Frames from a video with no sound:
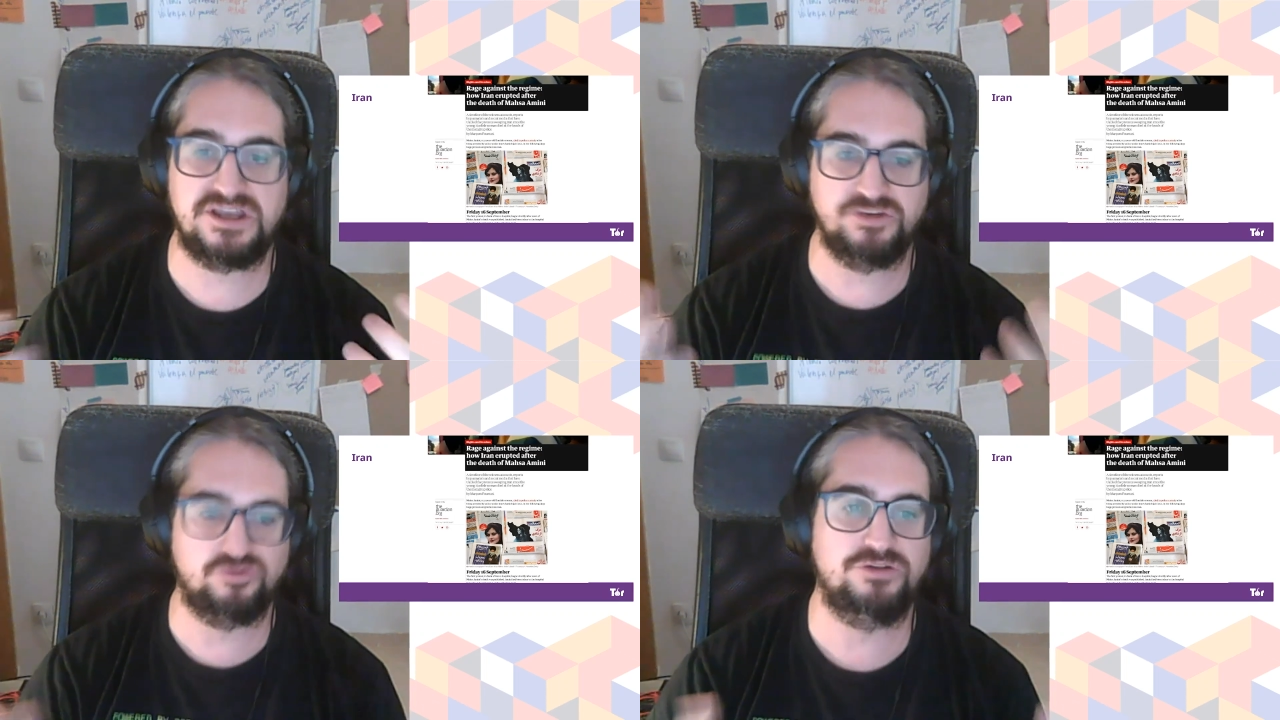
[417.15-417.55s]
a
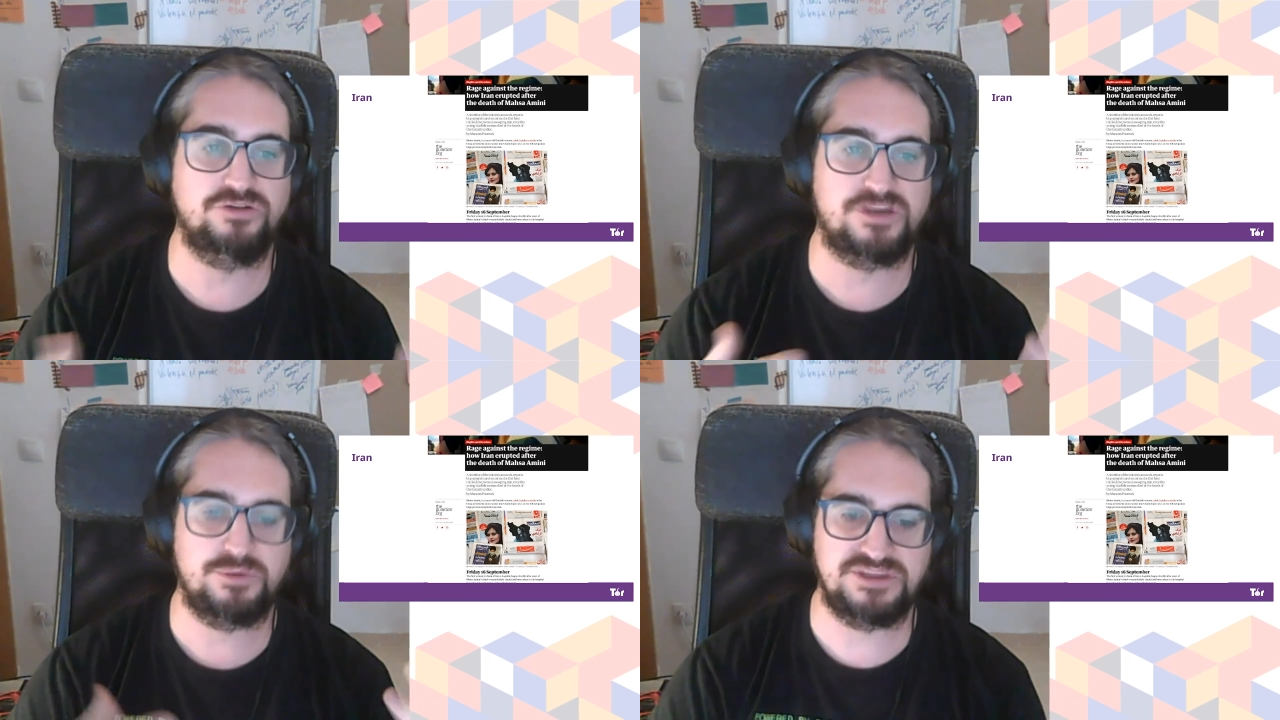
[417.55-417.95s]
new tool
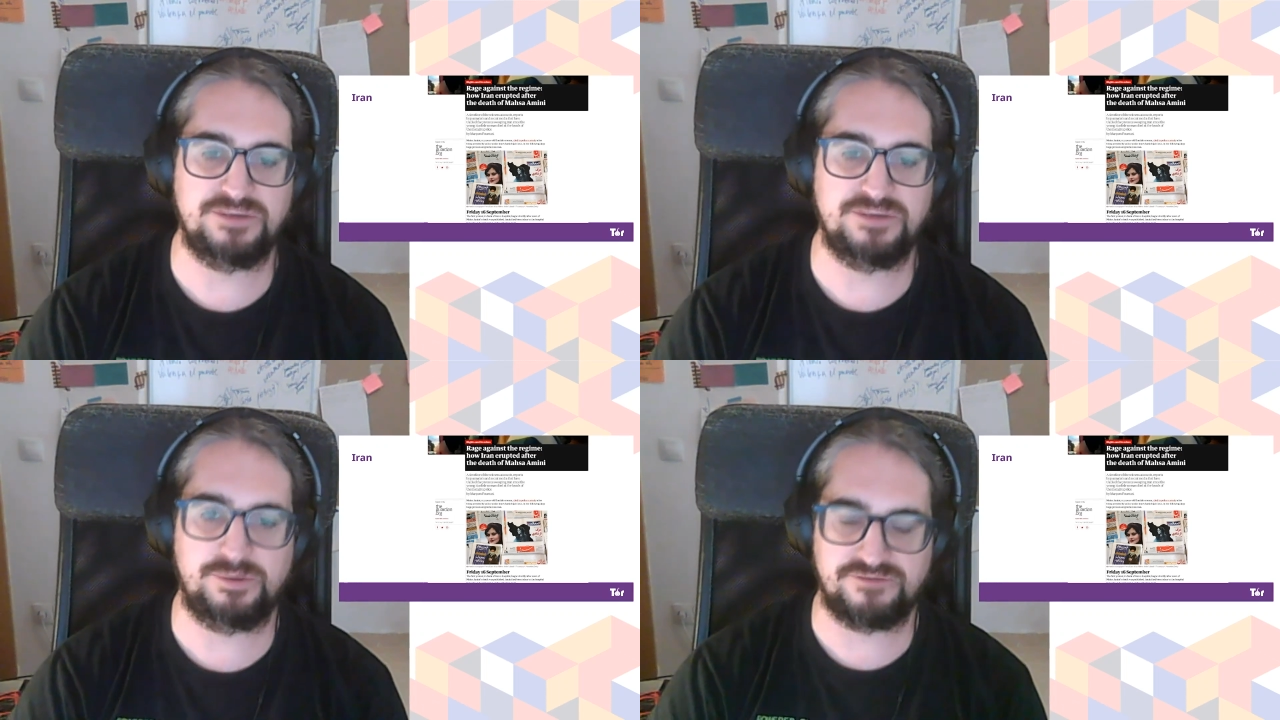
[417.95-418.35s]
that we've been
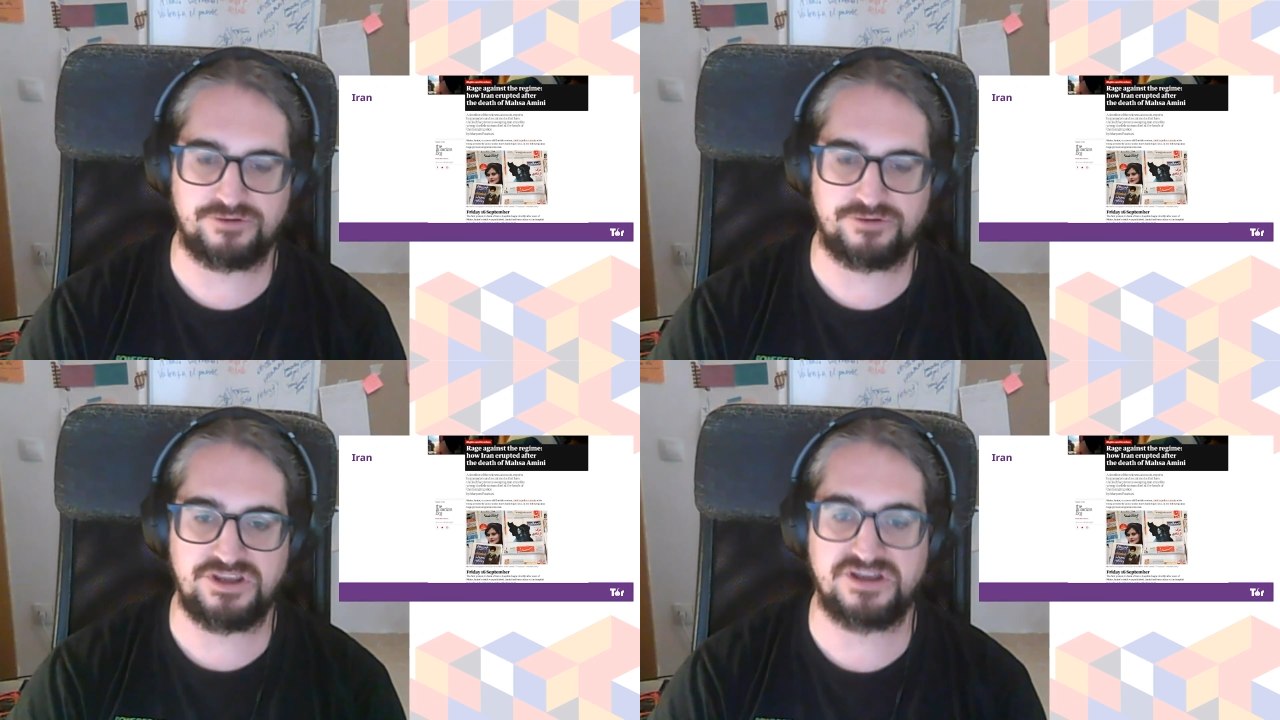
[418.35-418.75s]
developing
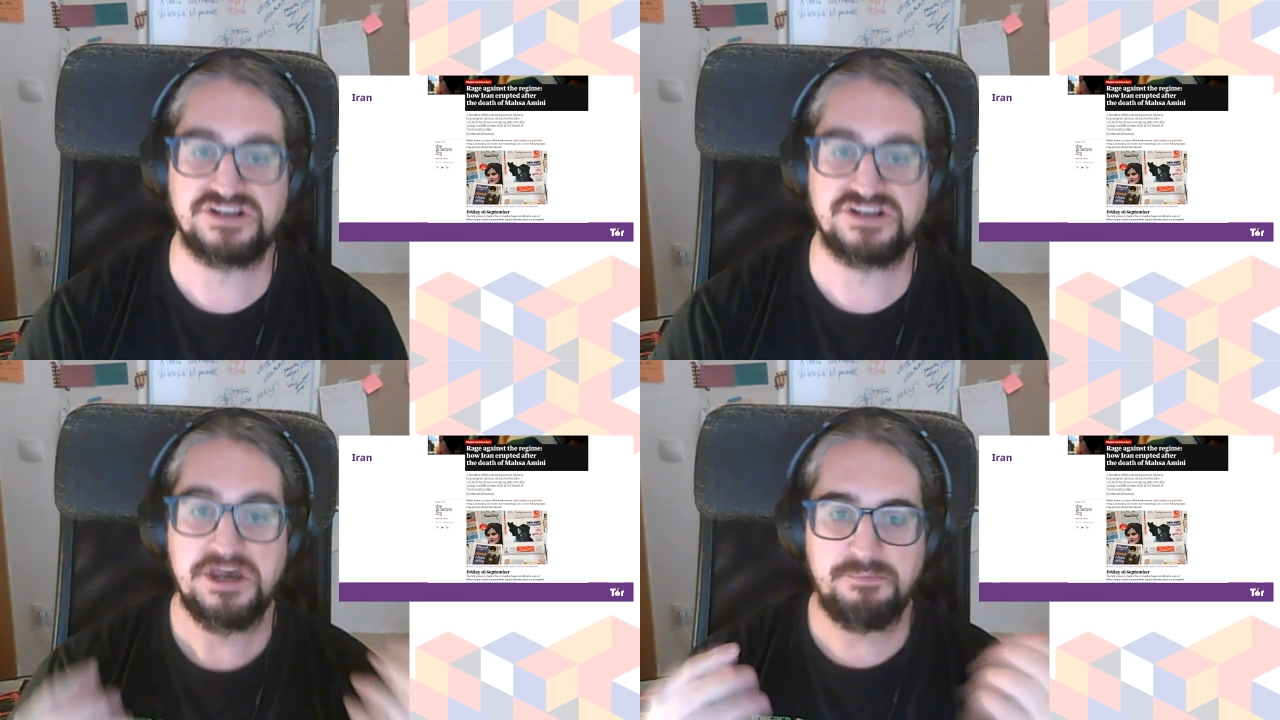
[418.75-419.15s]
for
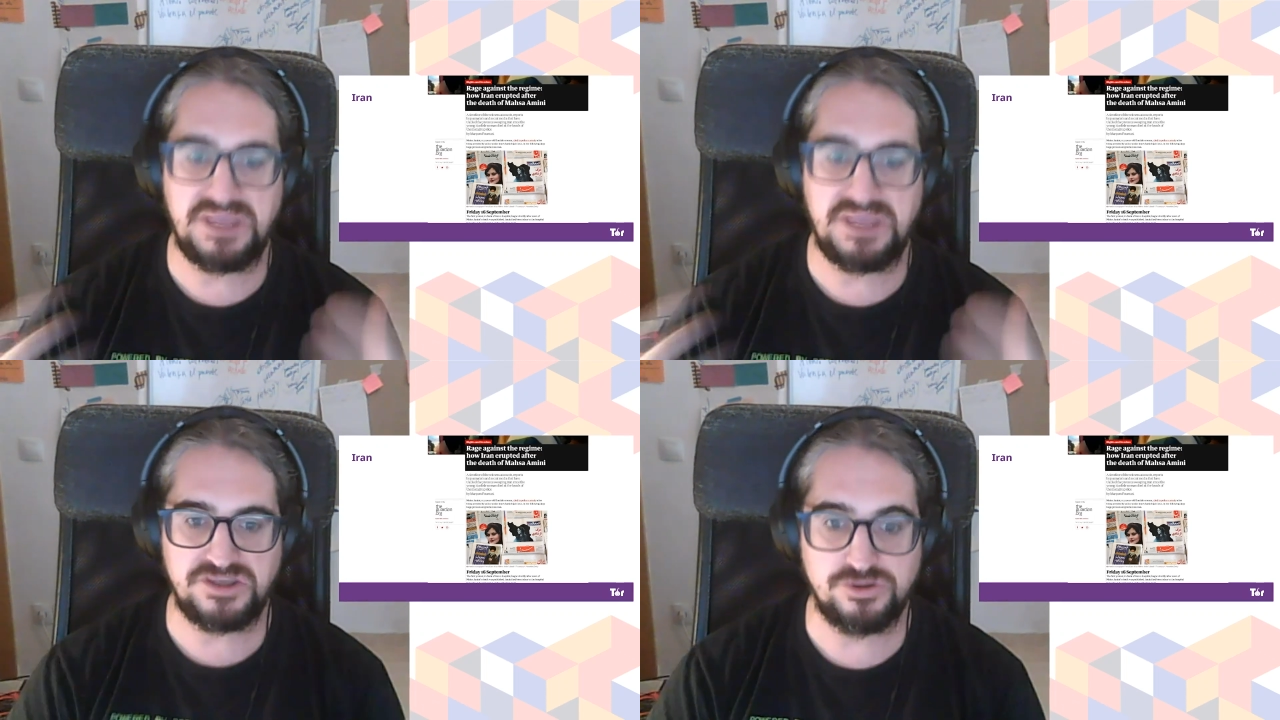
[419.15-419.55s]
years
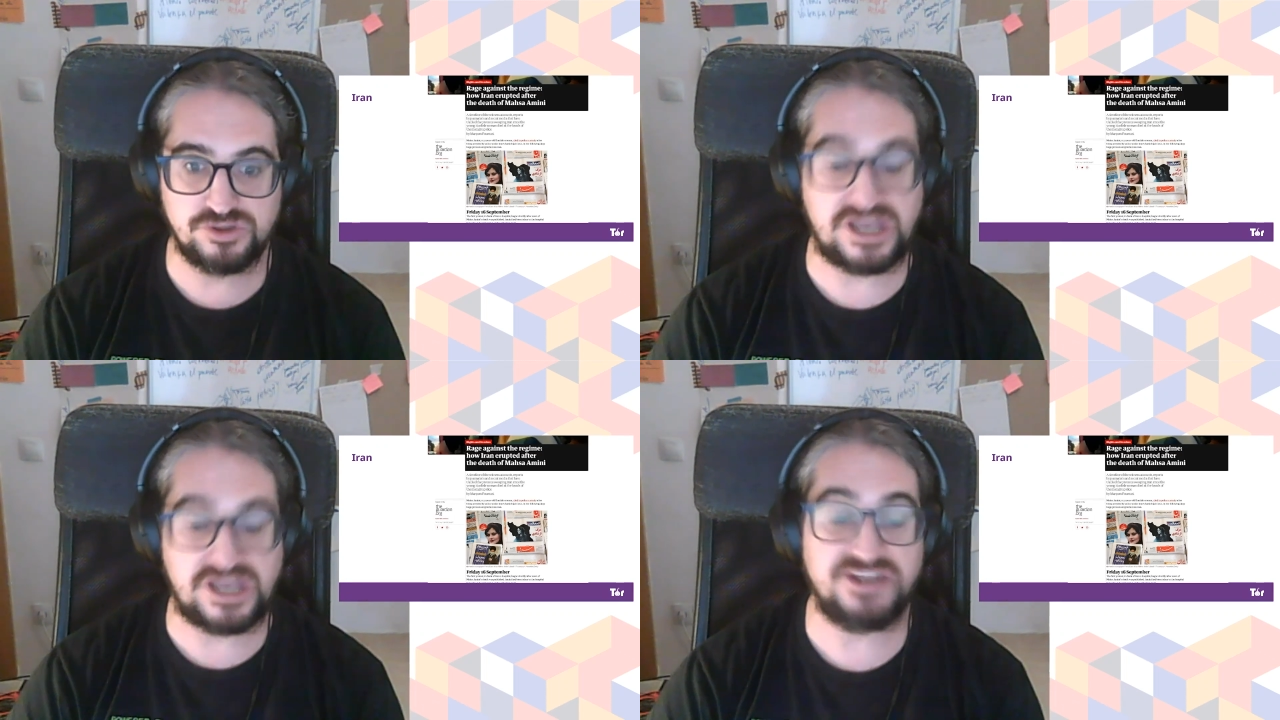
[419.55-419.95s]
being used, and is